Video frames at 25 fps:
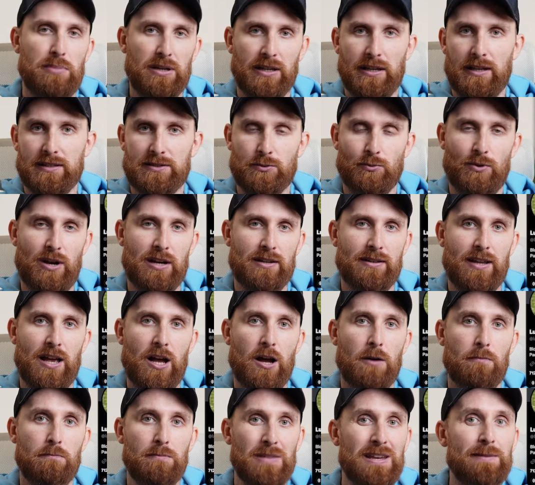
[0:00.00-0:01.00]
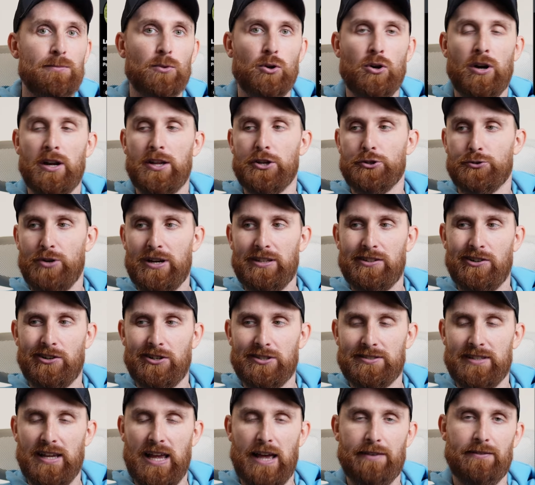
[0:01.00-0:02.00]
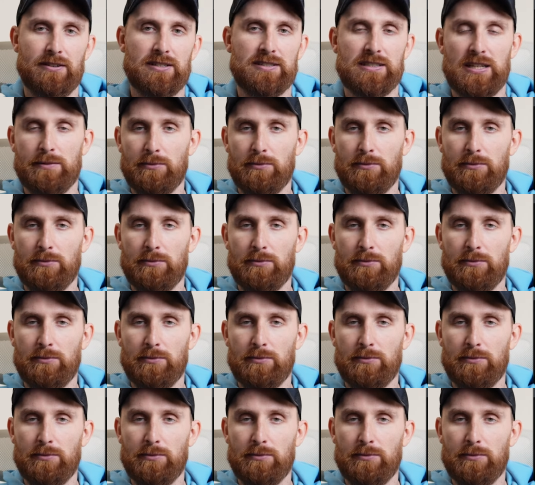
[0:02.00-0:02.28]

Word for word: the biggest right now meme coin traders, they have a